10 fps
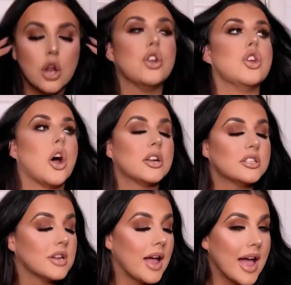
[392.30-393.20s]

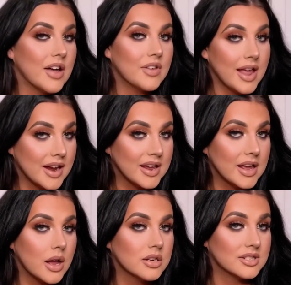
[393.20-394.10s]
Not have
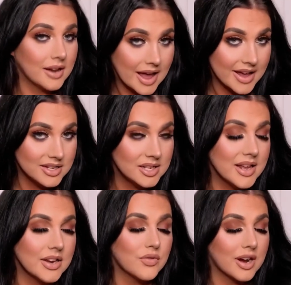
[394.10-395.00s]
any delays
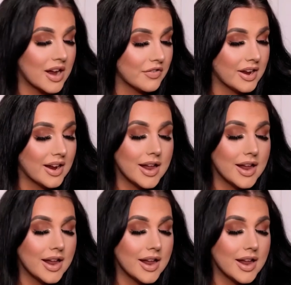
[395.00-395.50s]
in recovering,